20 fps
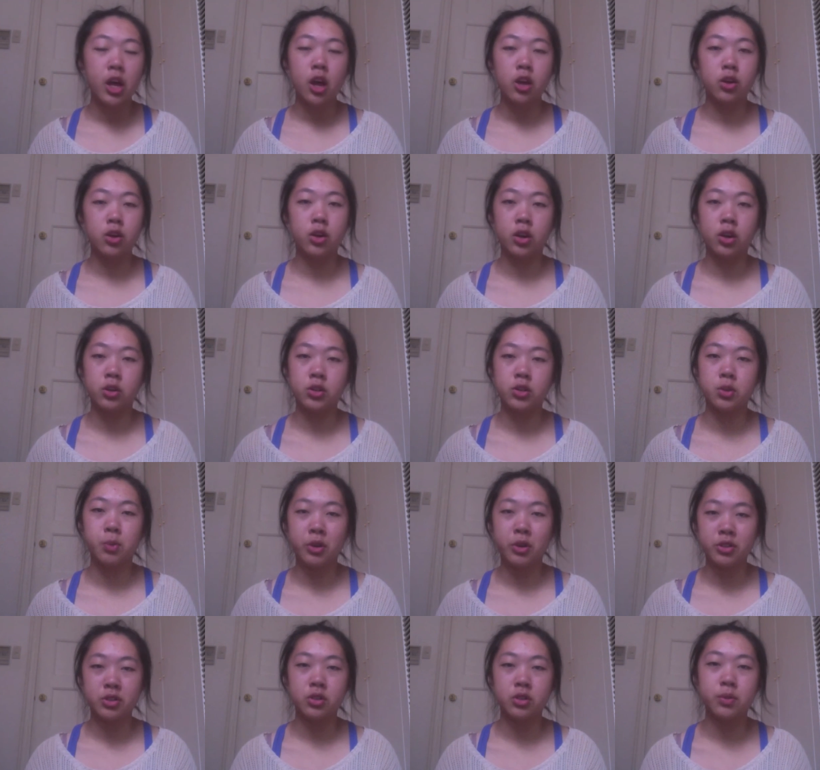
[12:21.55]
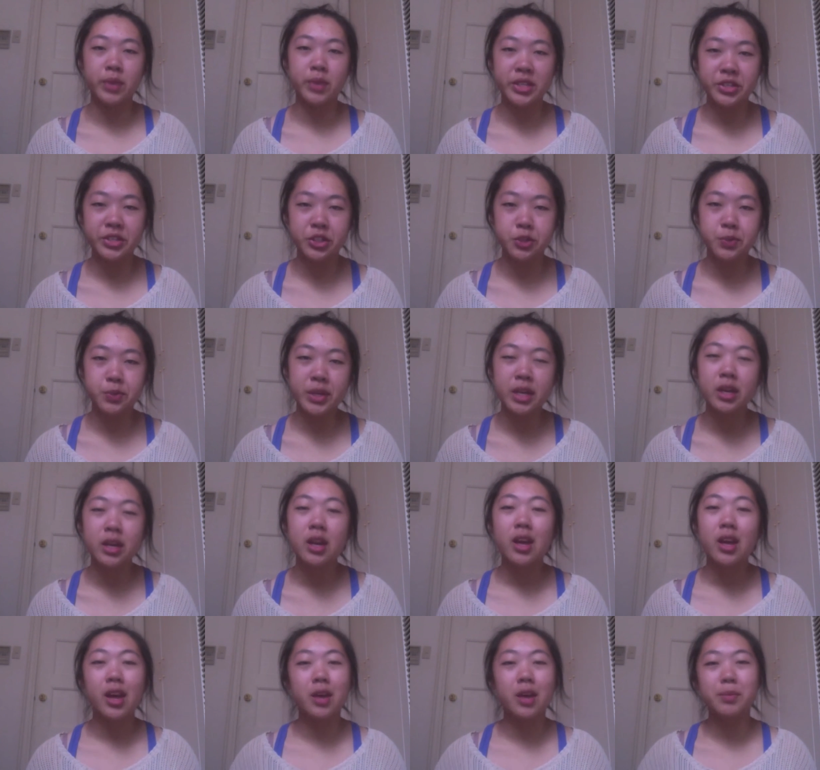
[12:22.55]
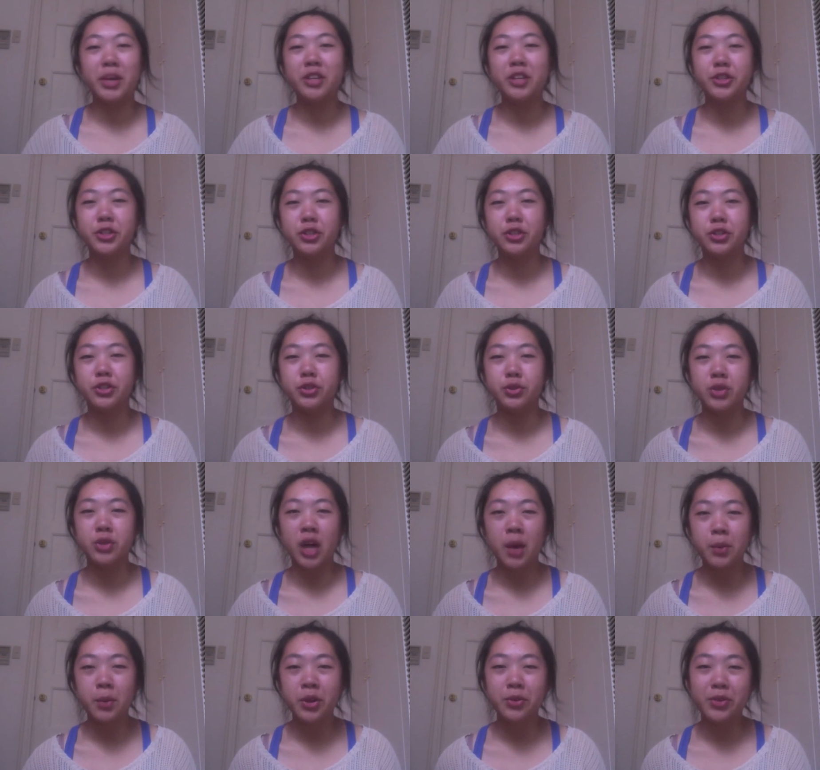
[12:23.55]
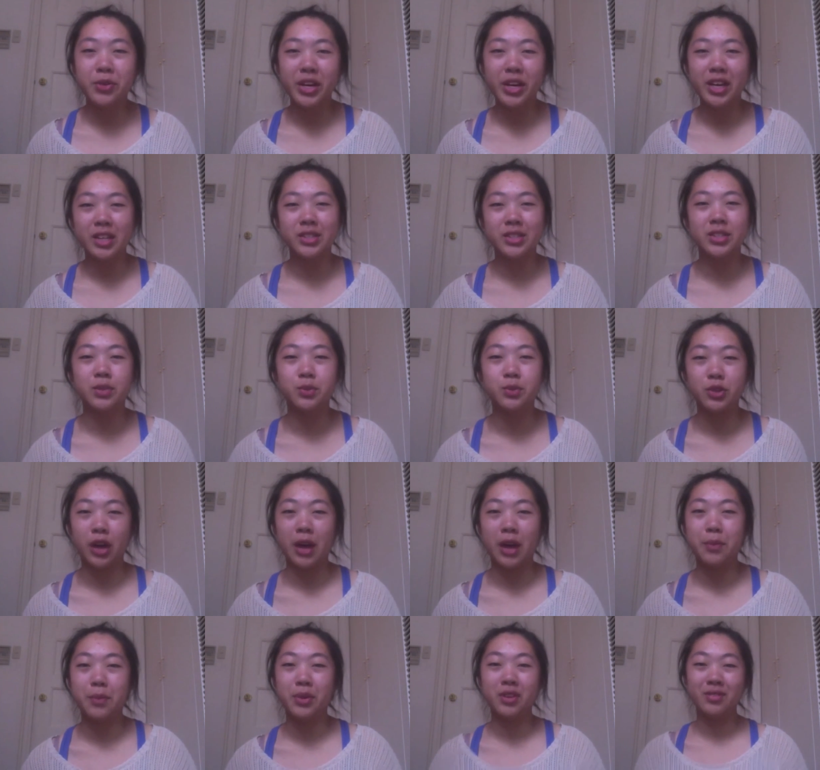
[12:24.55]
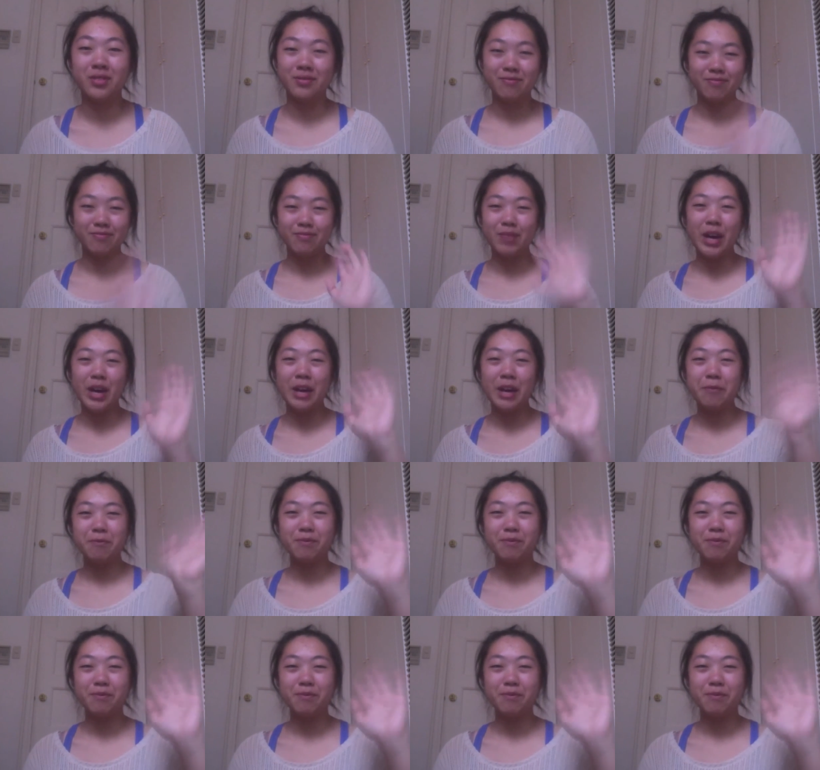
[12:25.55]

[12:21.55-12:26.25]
You can also personal message me, and make sure to comment, rate, and subscribe. Bye!